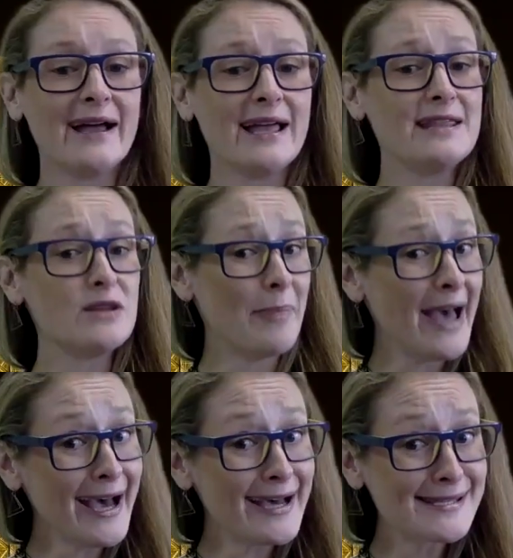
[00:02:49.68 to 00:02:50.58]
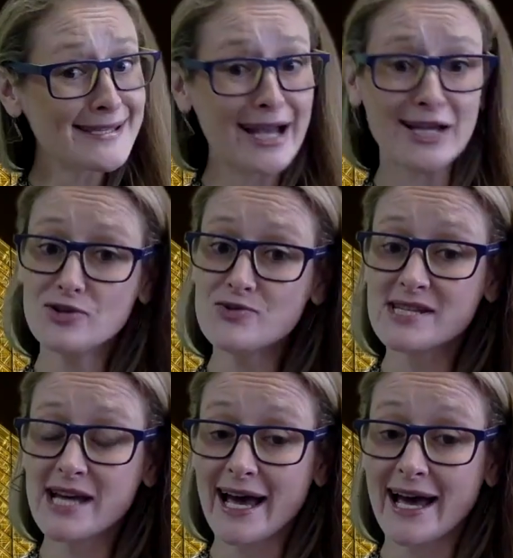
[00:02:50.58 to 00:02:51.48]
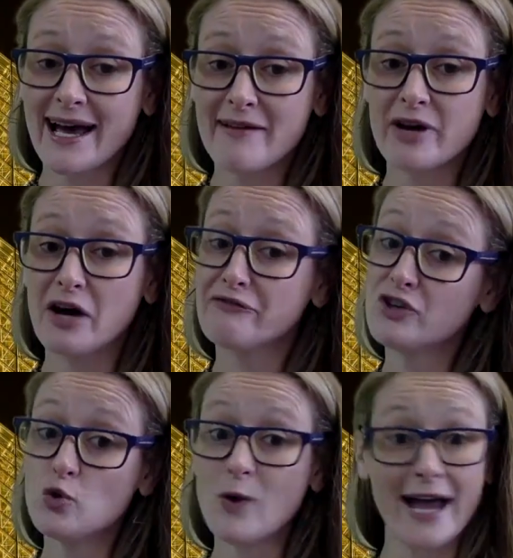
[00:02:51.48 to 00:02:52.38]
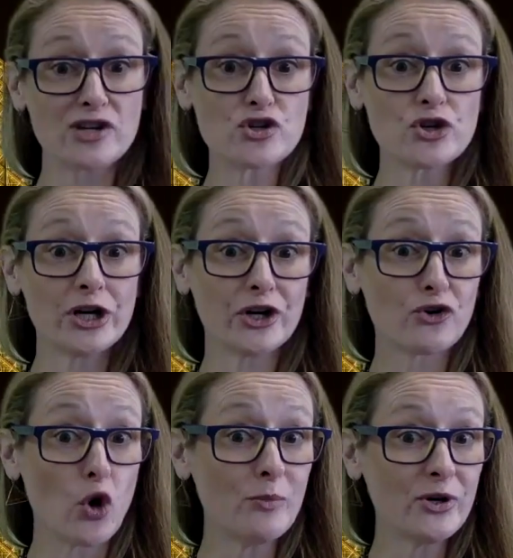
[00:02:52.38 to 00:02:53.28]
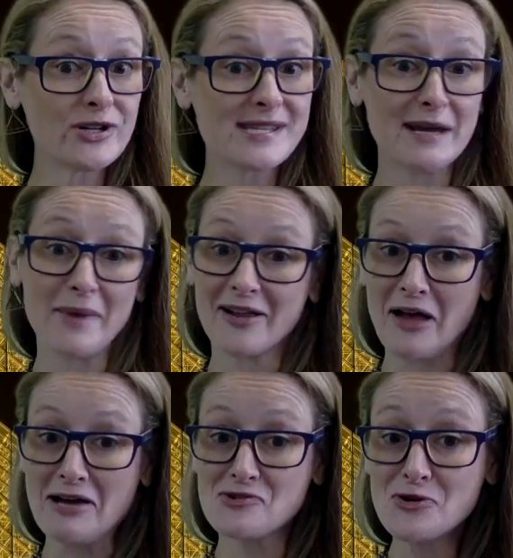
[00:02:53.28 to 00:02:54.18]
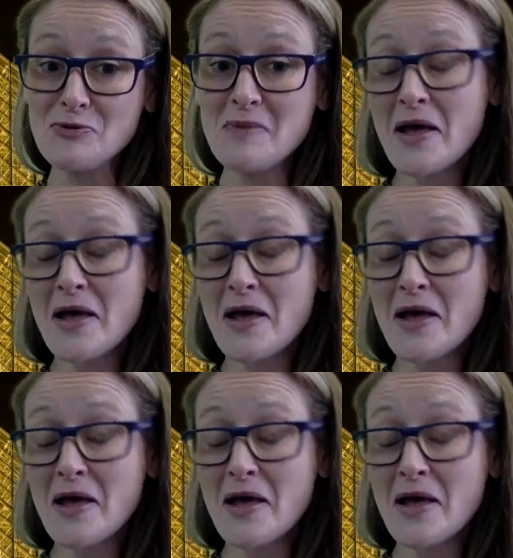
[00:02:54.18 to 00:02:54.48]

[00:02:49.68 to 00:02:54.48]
In the past, I used to have a few extra Chromebooks in my classroom